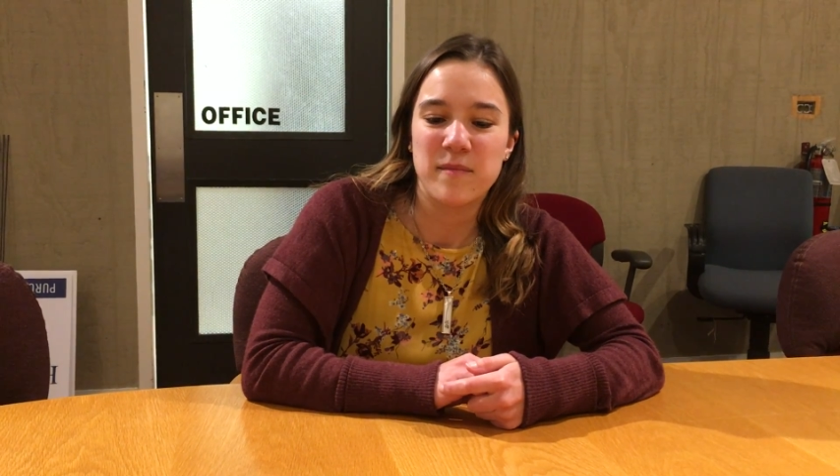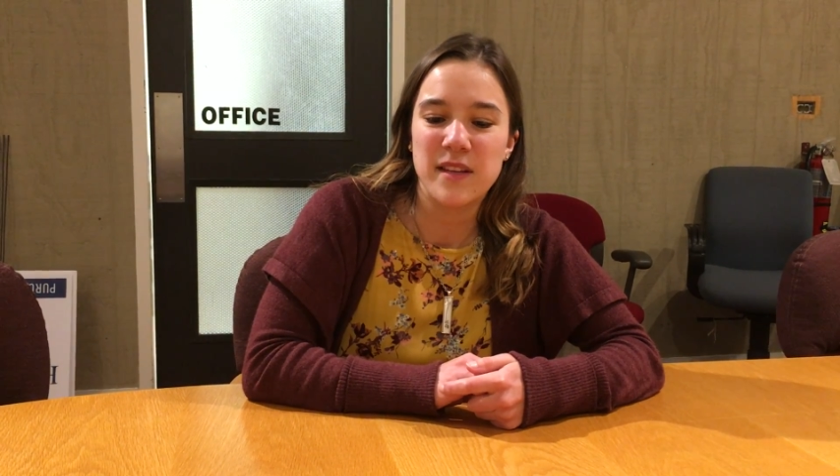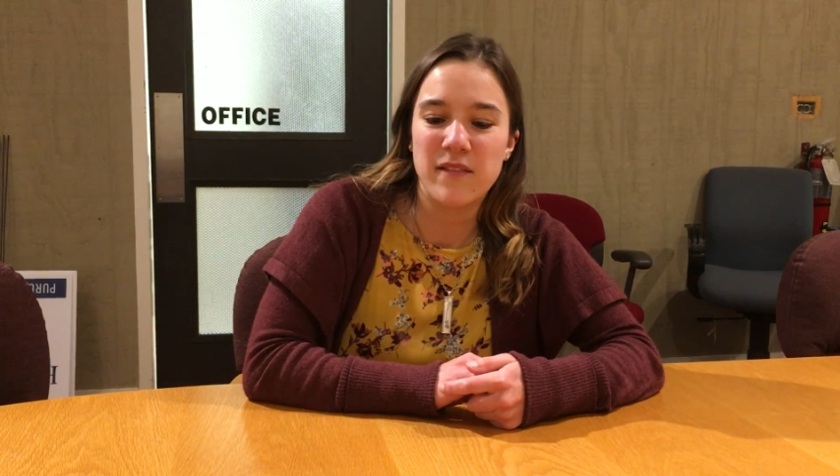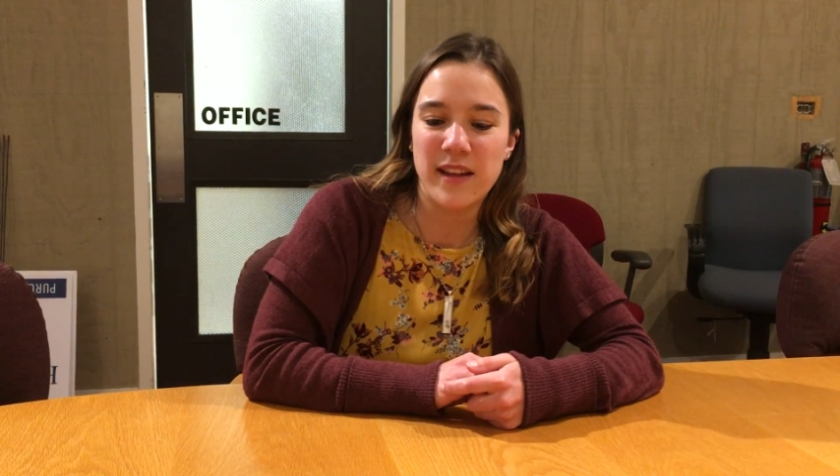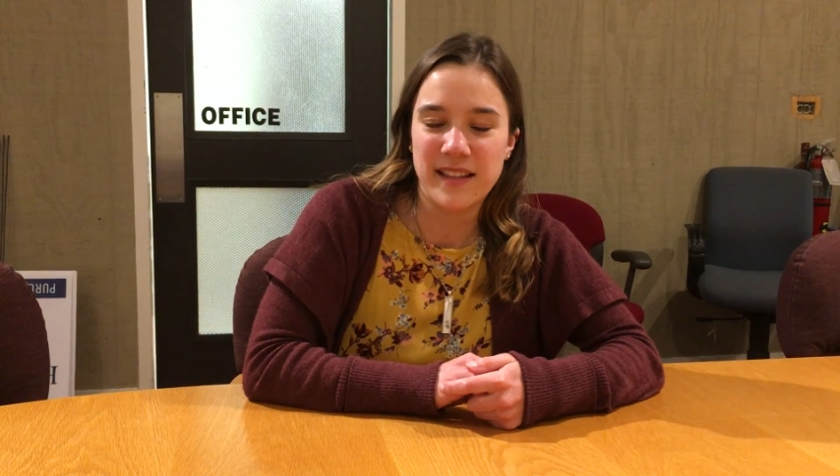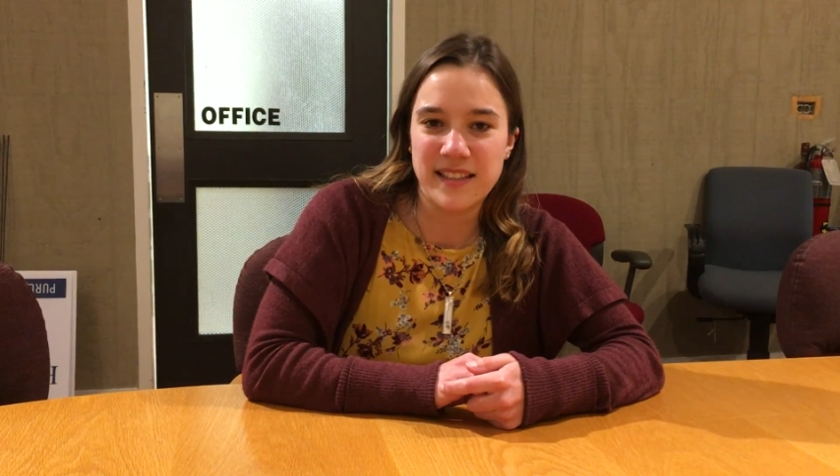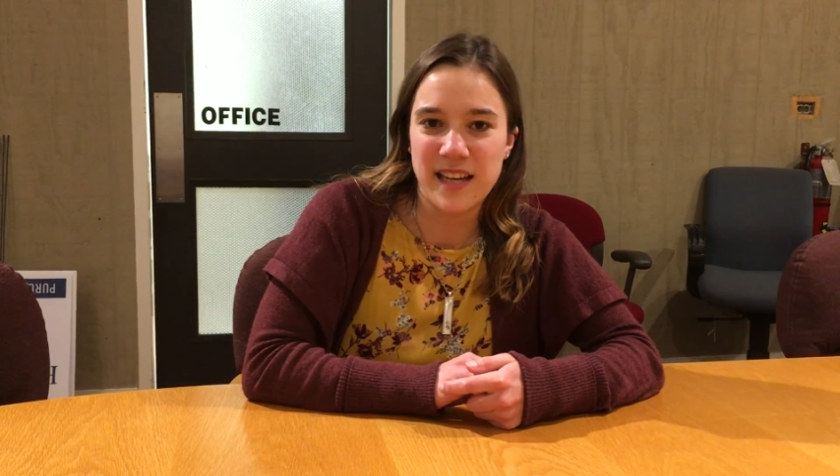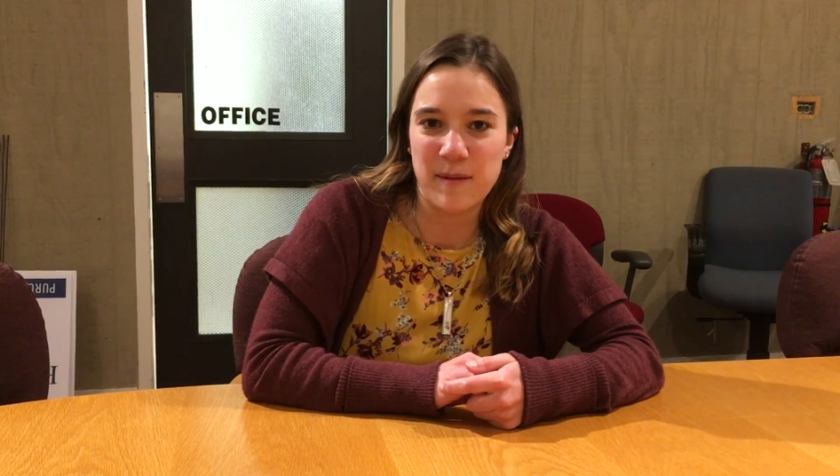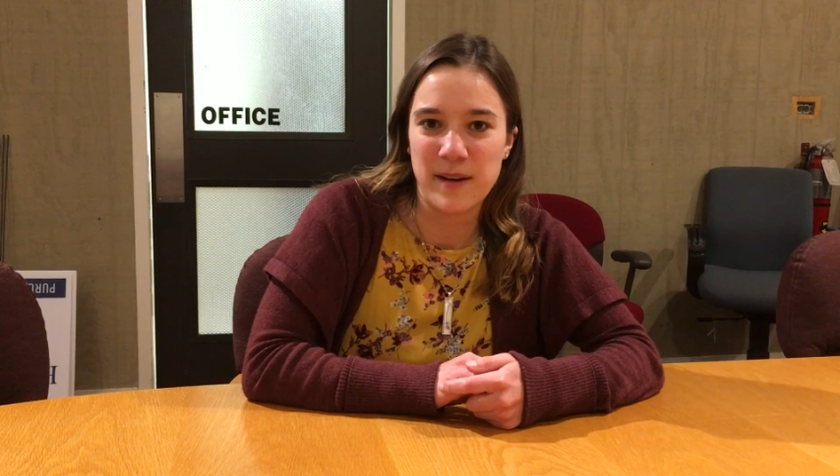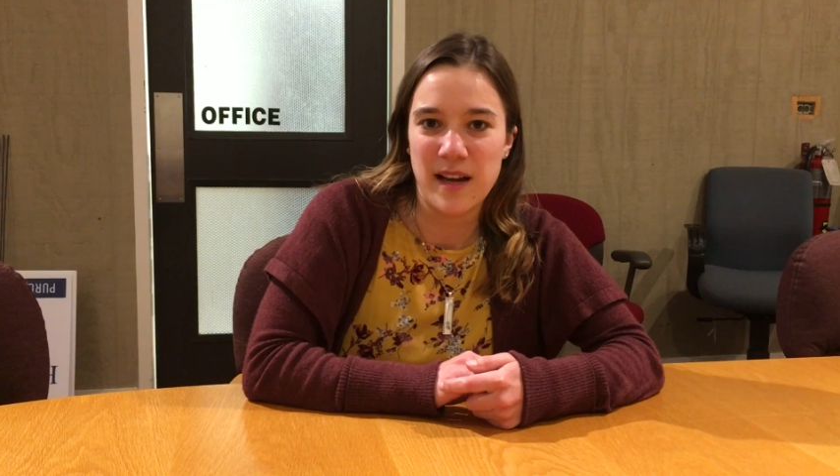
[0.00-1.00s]
the event
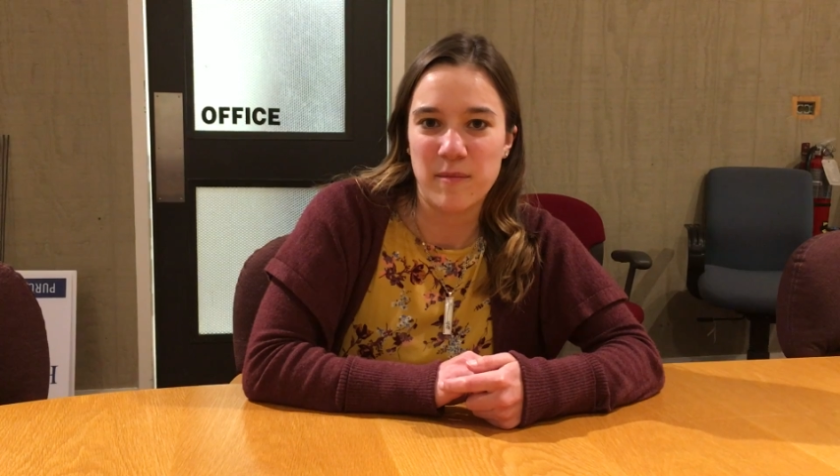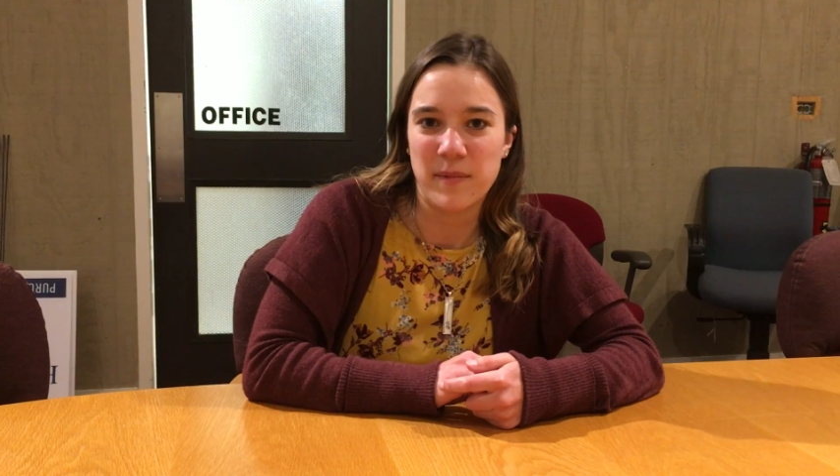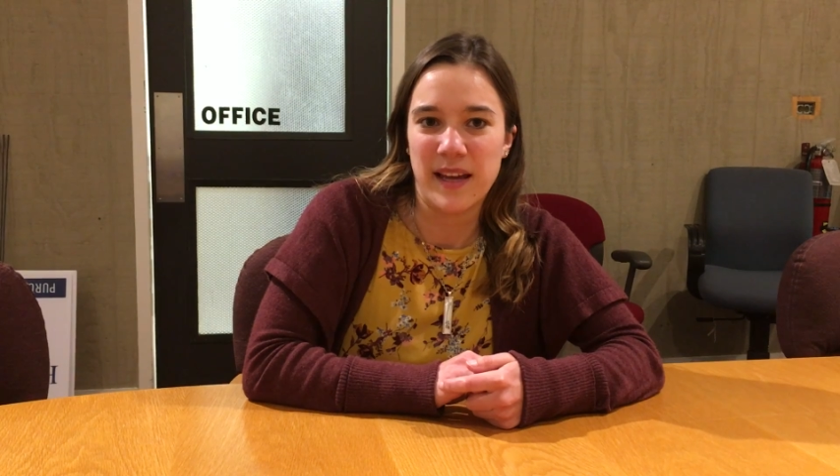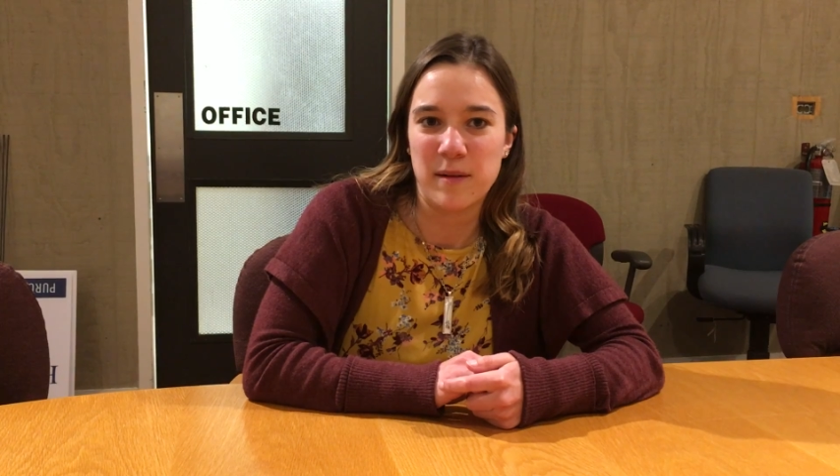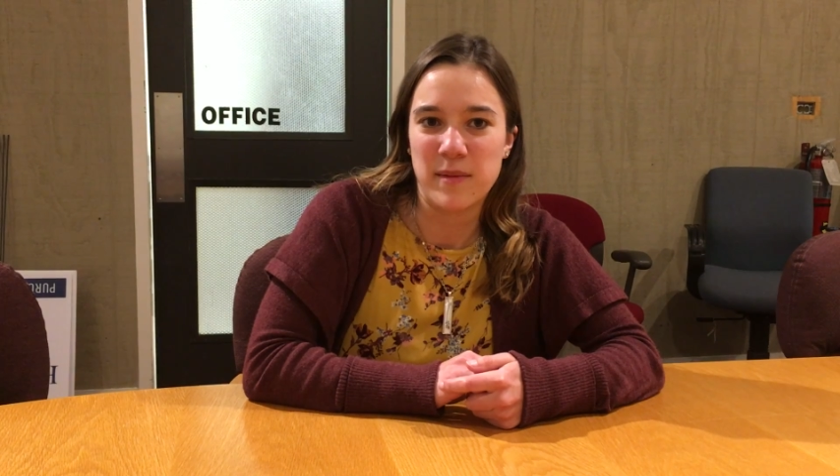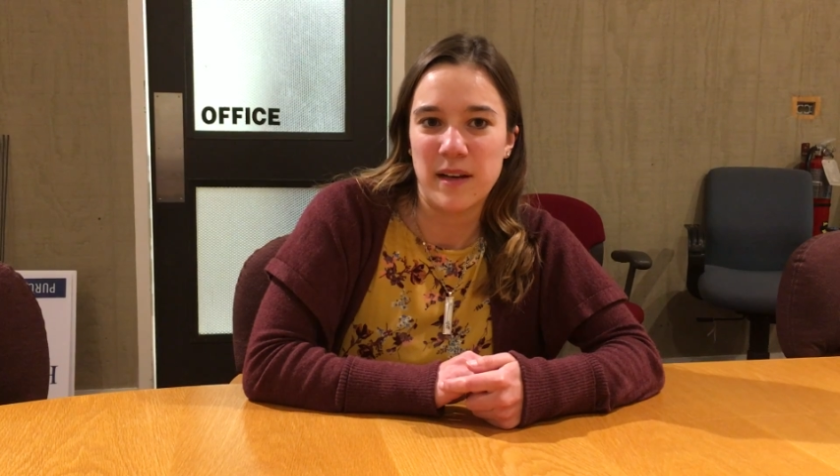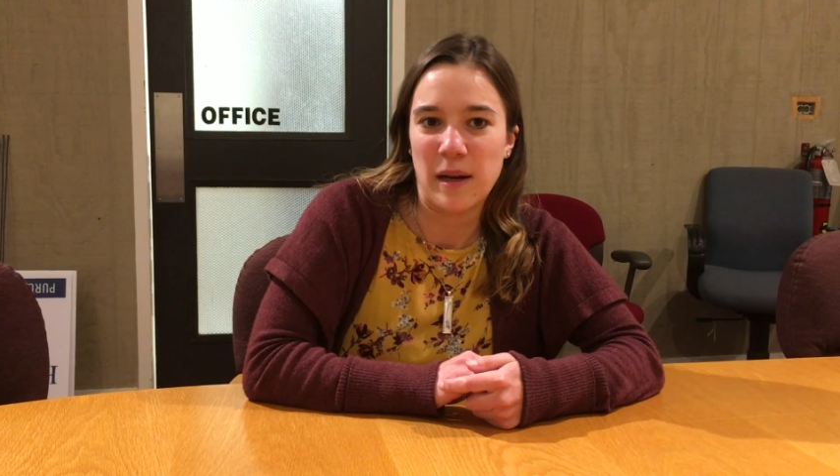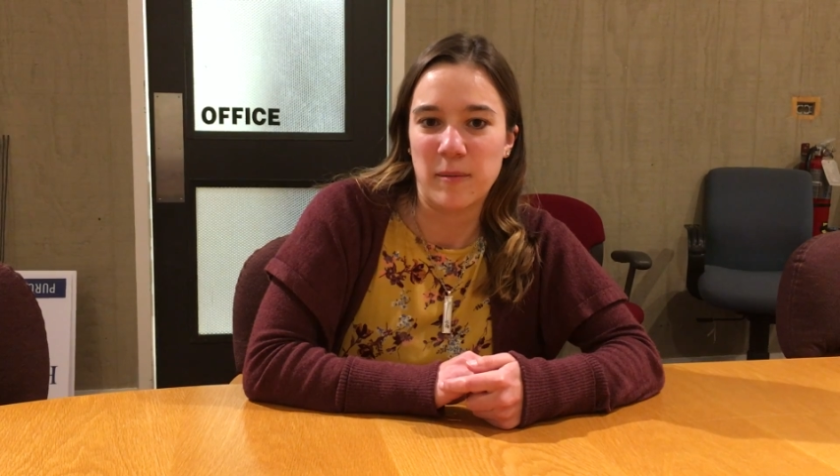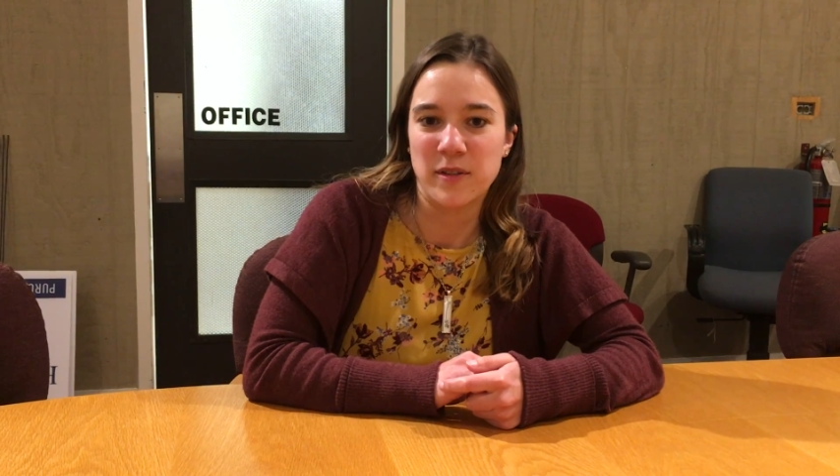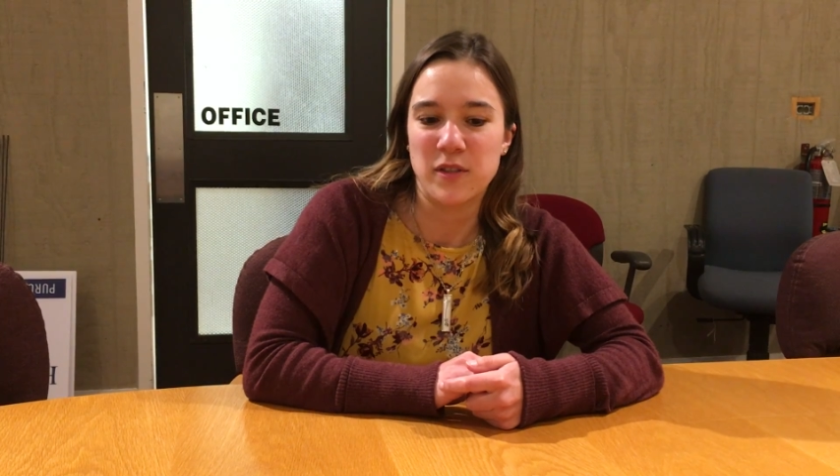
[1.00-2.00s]
that's coming up and
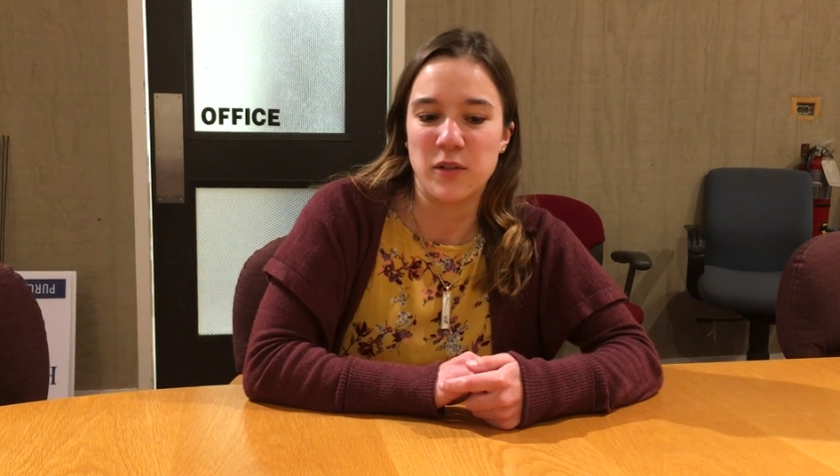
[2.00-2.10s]
being able